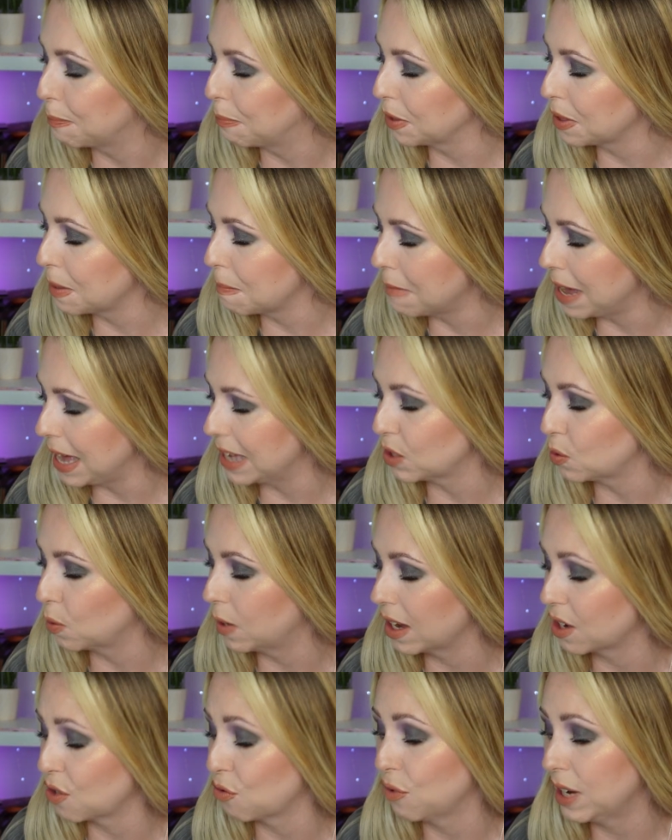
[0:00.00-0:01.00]
But the mattes
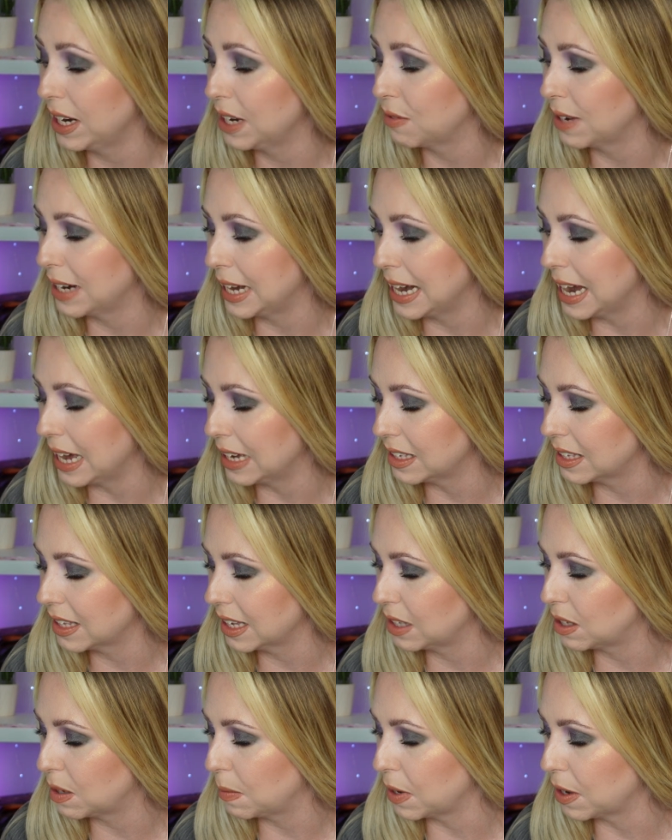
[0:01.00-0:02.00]
worked really, really
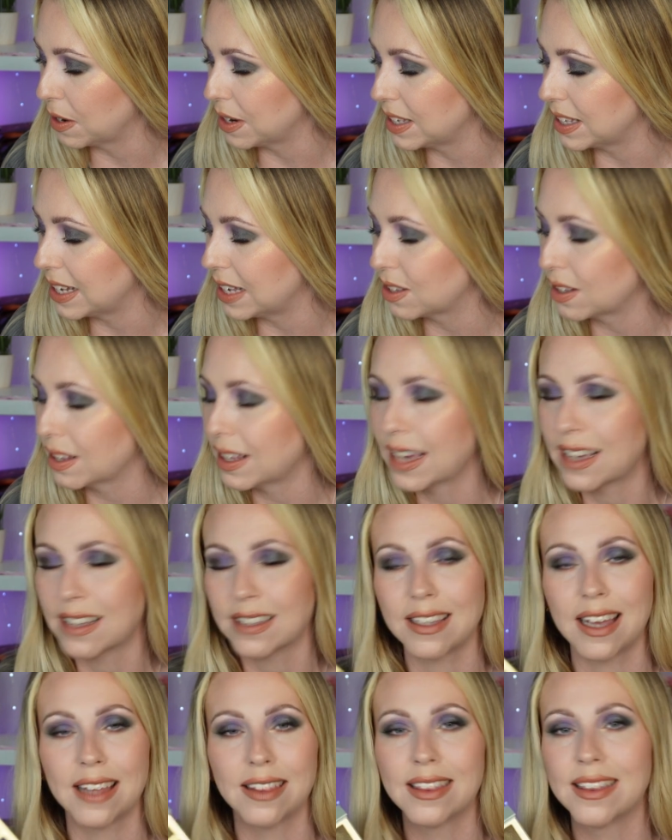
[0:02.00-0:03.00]
nicely, to be honest. It's like I
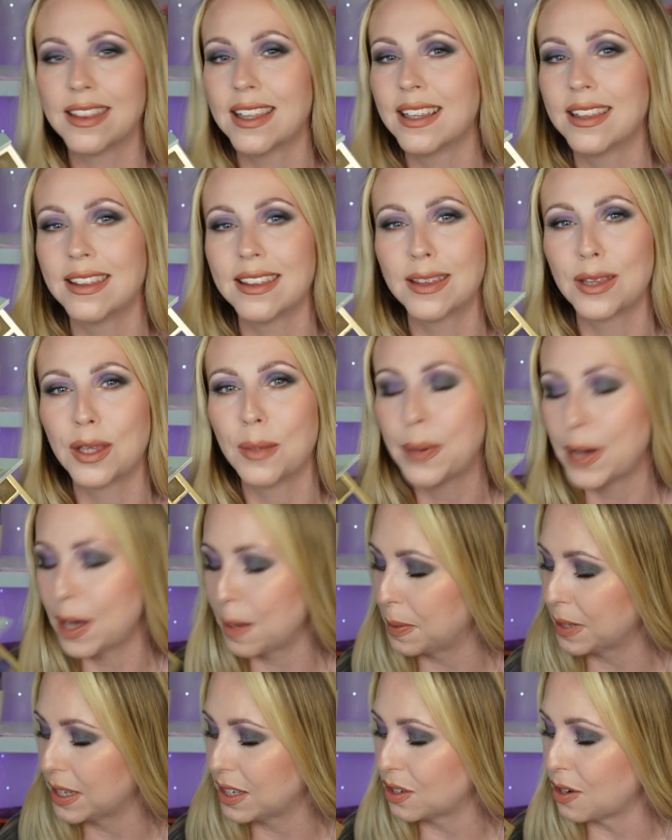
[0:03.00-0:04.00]
said, the
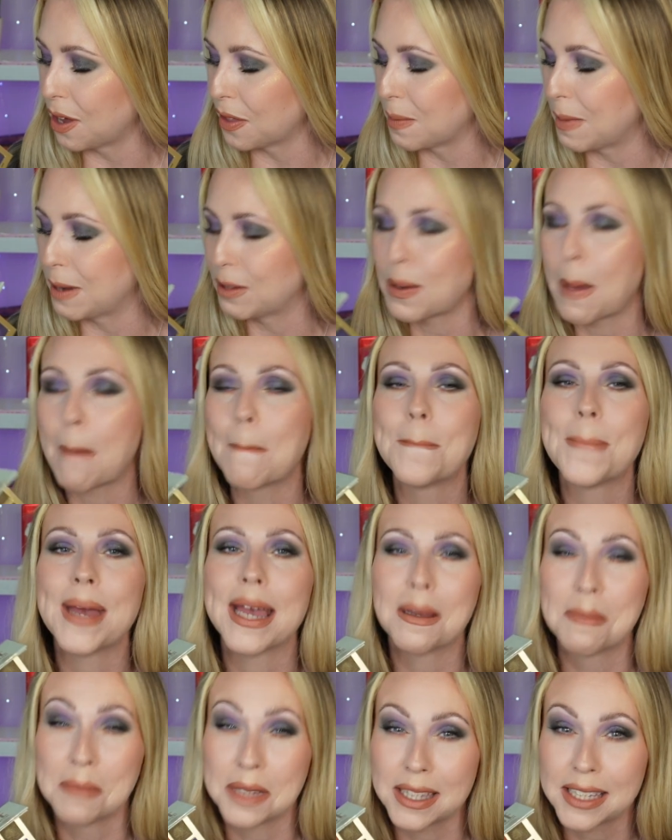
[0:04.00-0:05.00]
purple is not the most
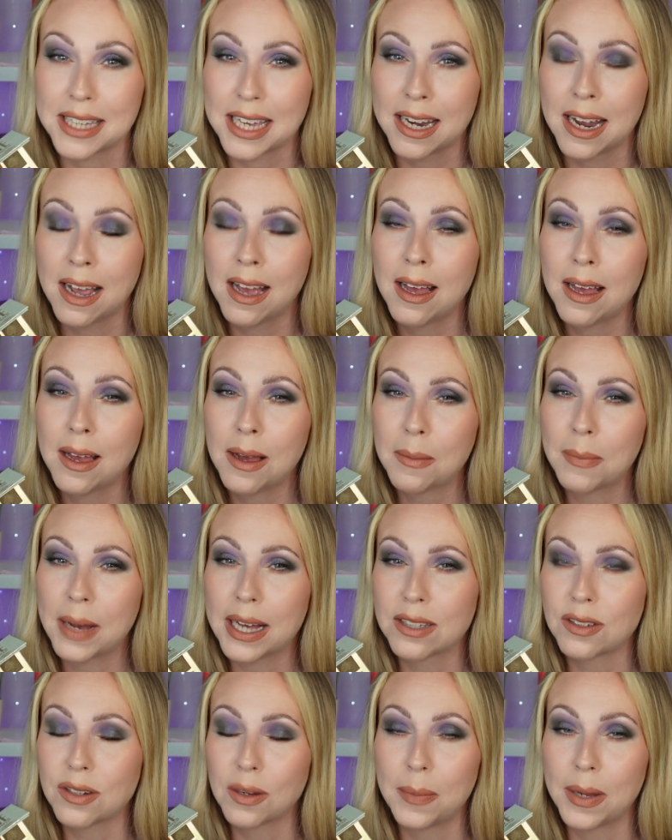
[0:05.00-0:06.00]
pigmented
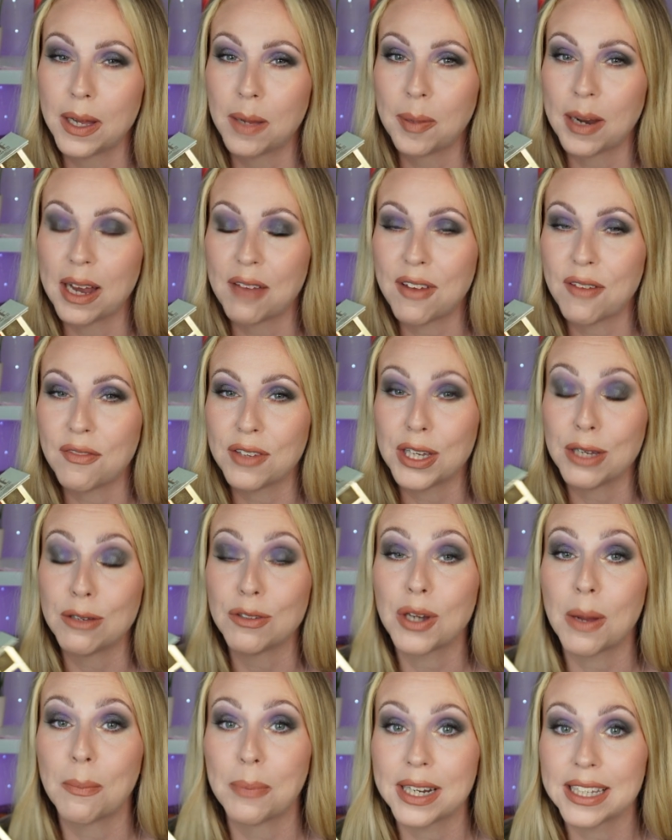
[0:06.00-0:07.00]
pastel purple I've ever
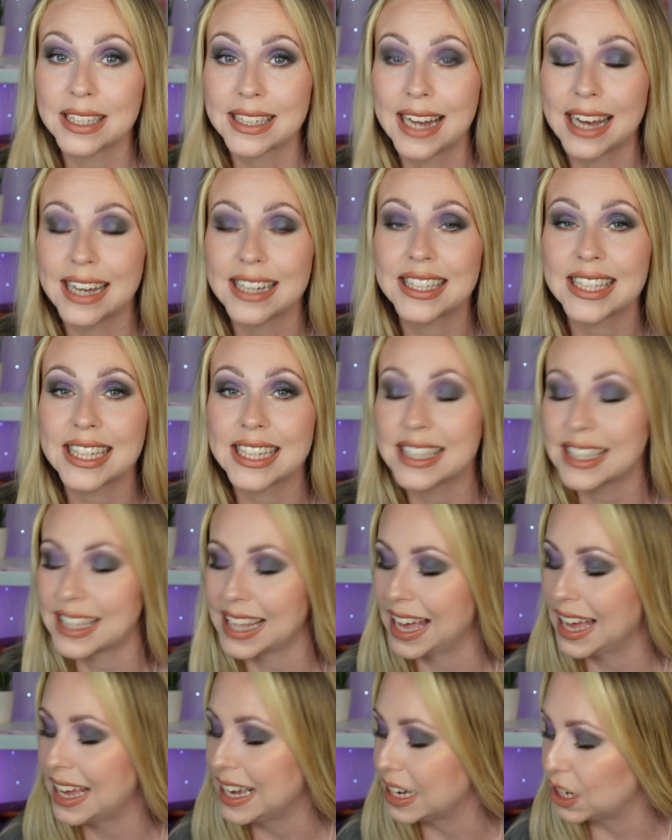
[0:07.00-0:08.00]
used, but it's nice, it's
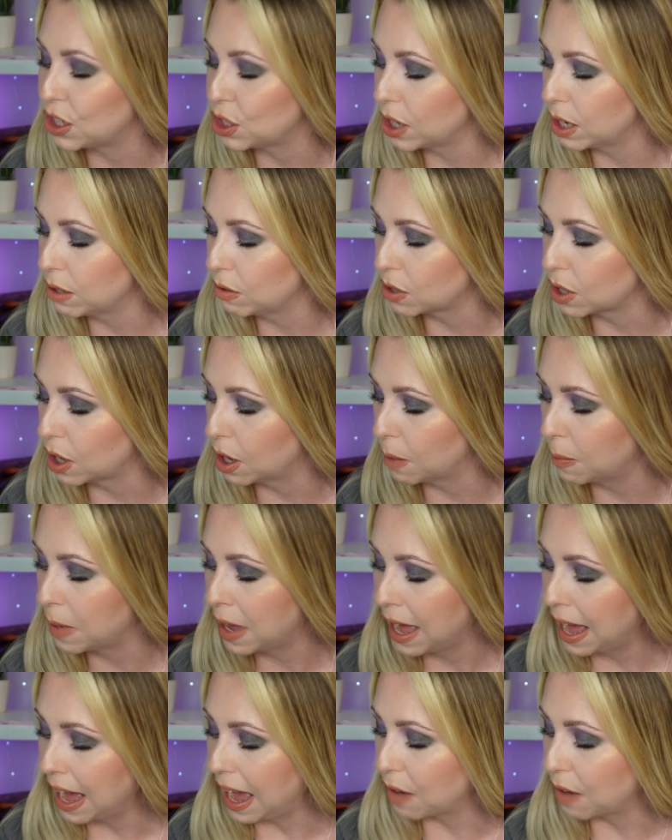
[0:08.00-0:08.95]
there, it shows up.